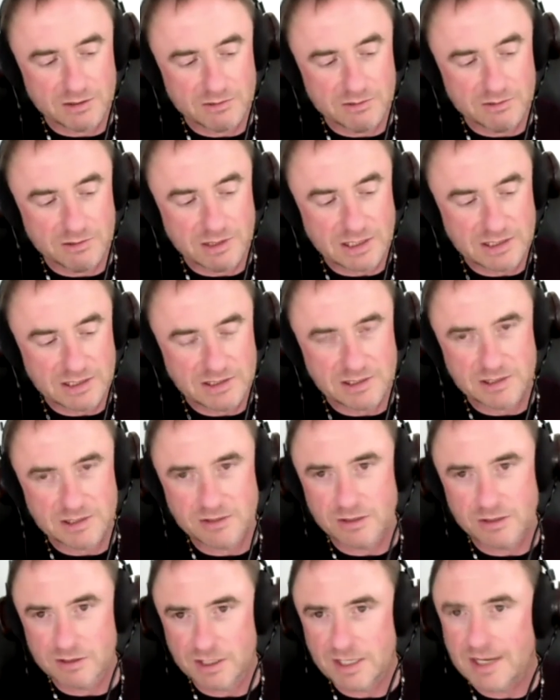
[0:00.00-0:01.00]
exist
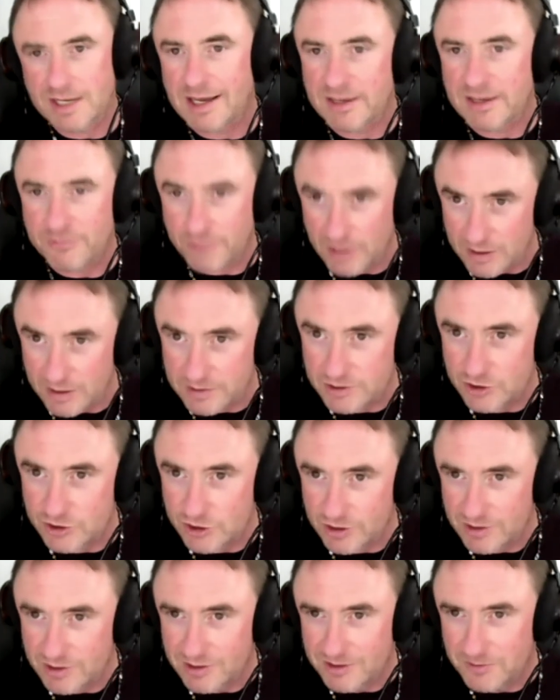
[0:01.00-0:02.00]
on a knife
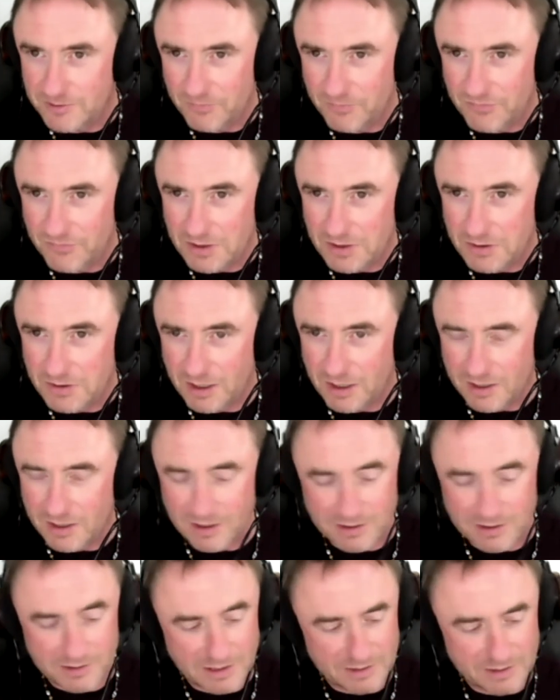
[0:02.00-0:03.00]
edge.
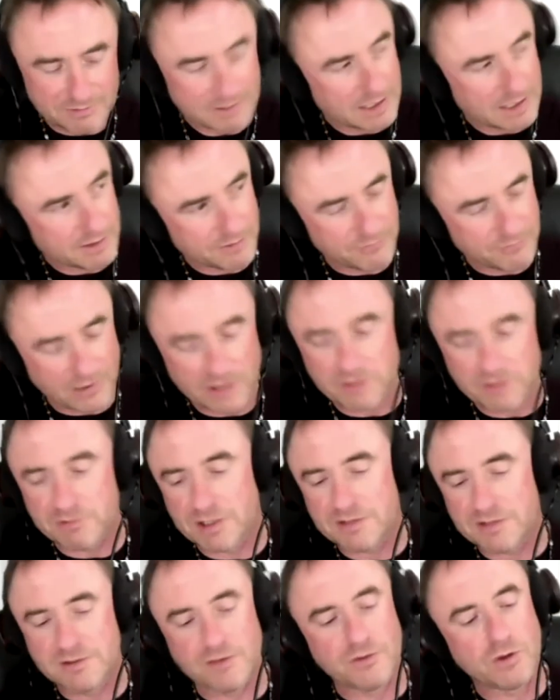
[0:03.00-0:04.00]
Uh, I, I'll find the
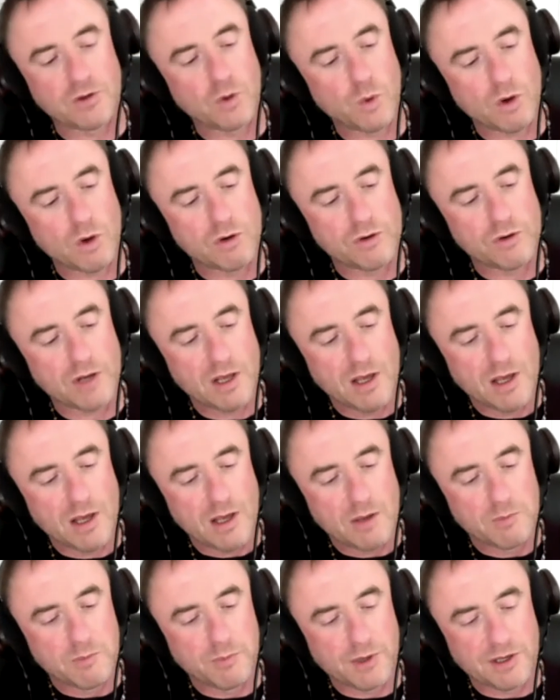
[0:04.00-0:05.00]
rest of the quote,
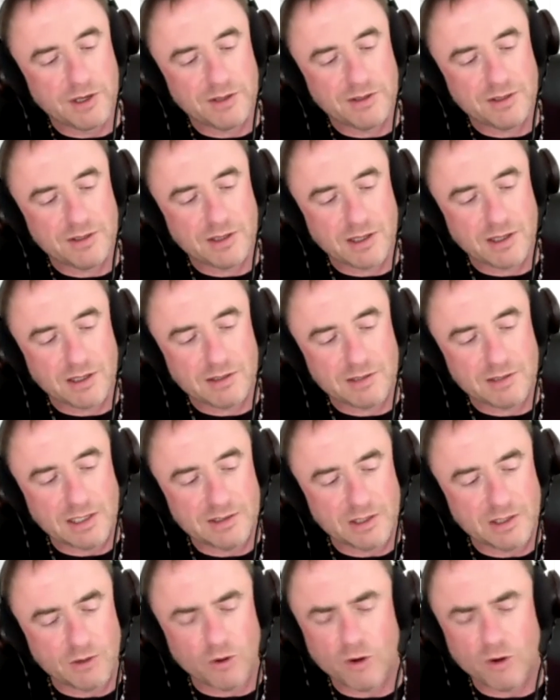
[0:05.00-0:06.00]
but uh, and
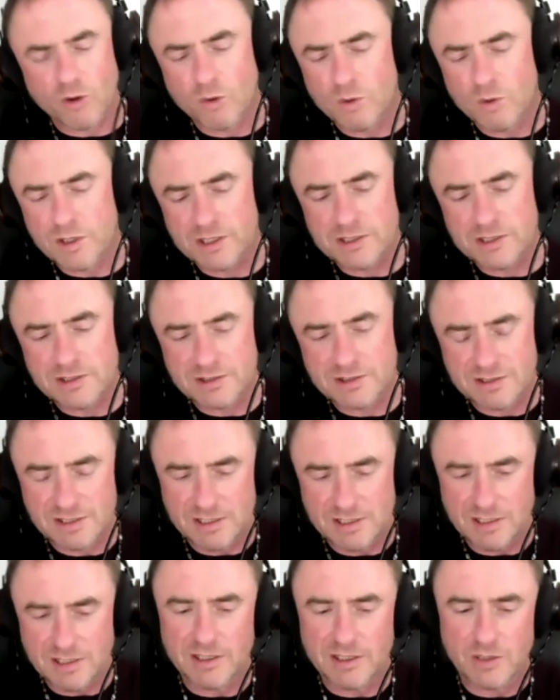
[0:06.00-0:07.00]
they're always
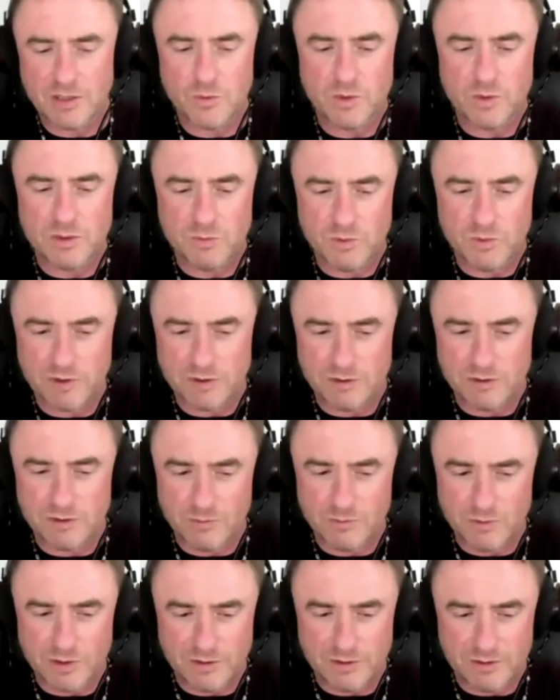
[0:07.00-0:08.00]
dealing with, with
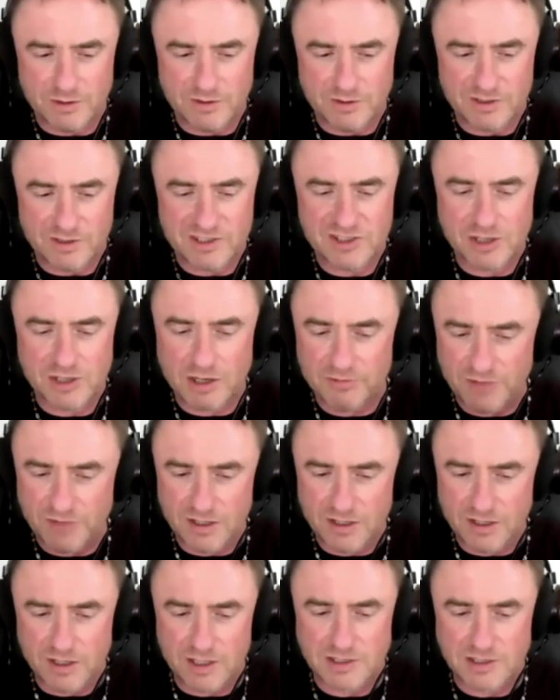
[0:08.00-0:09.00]
with the stuff
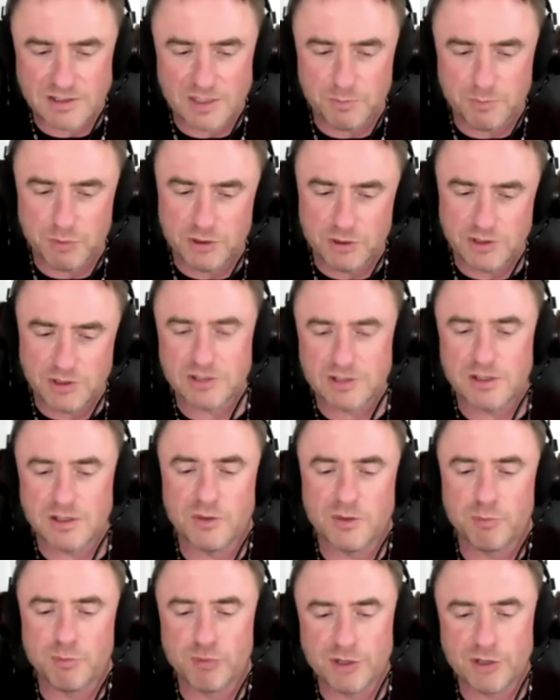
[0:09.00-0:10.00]
in us that puts us on
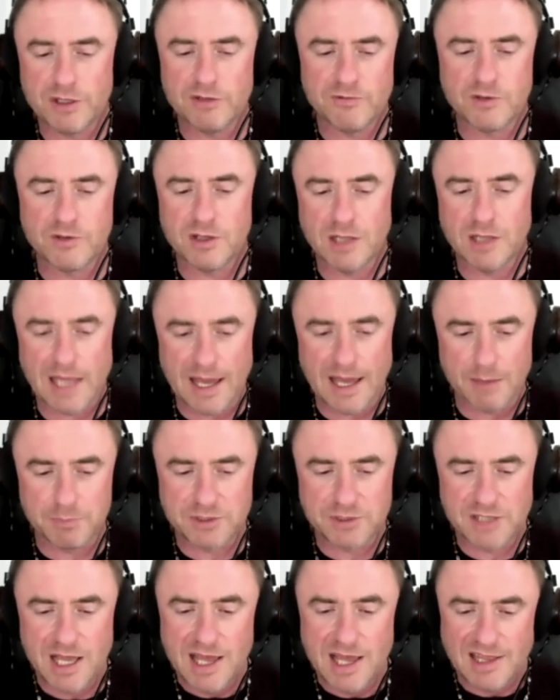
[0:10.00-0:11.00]
the brink of
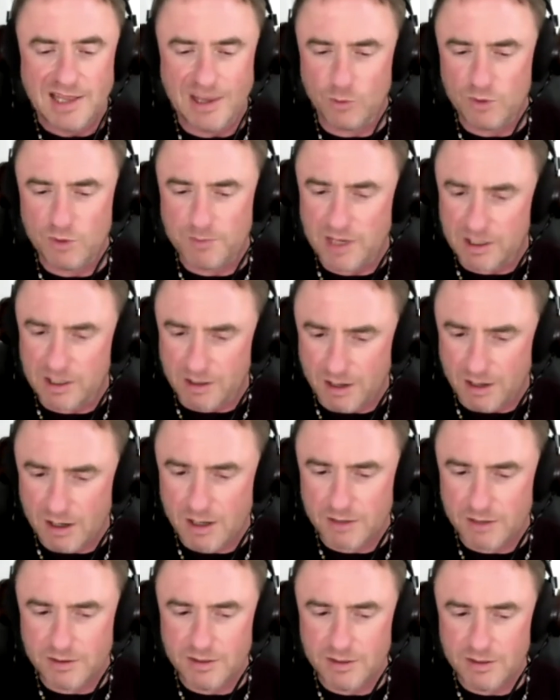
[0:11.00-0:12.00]
collapse. That we make
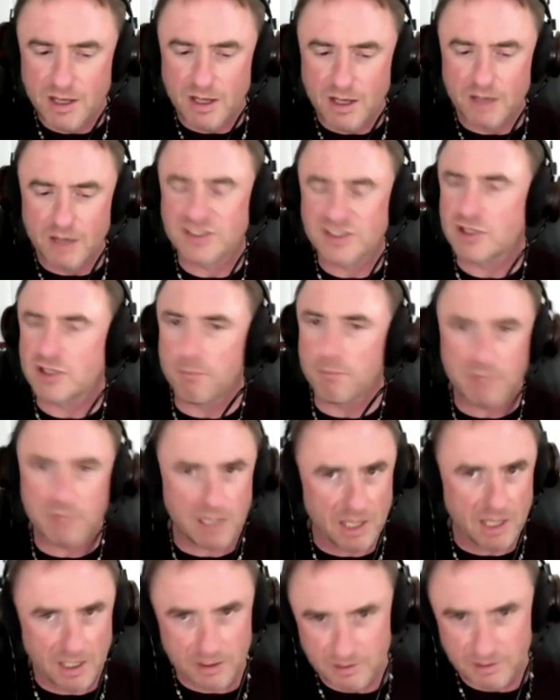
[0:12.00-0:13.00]
art of some
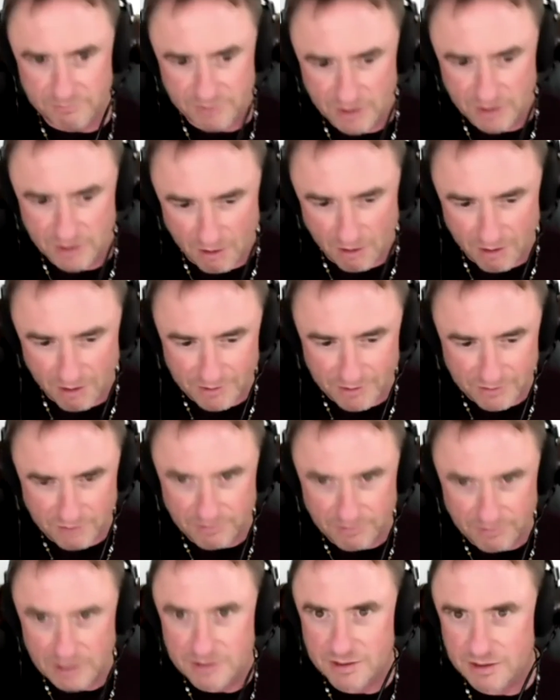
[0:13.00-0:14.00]
kind, even the art of
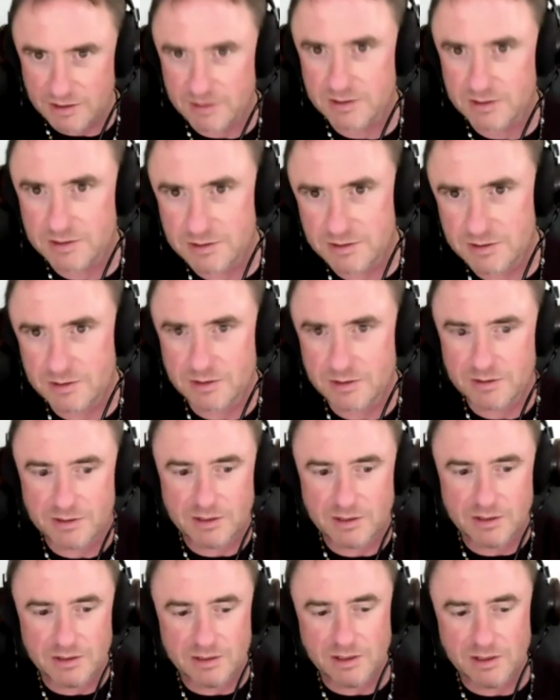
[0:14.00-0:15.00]
ideas, you know,
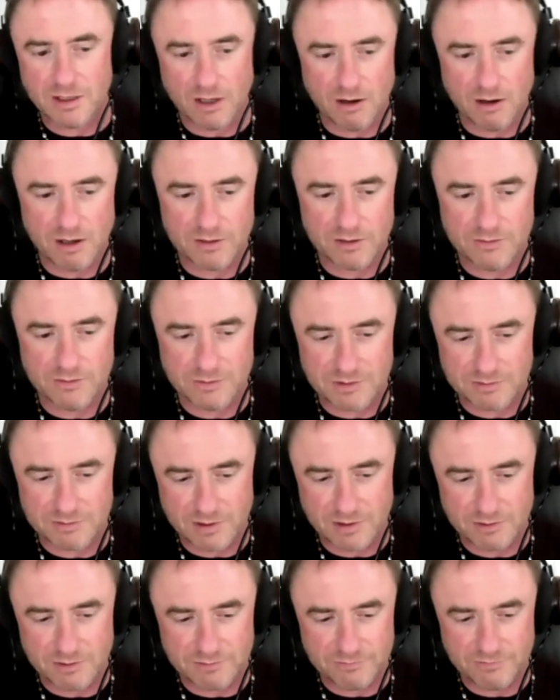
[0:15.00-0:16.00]
the the art of,
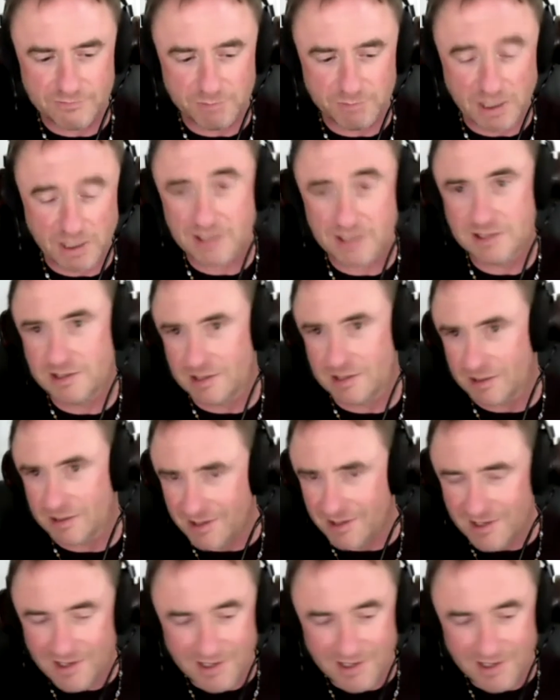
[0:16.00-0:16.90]
of boxing.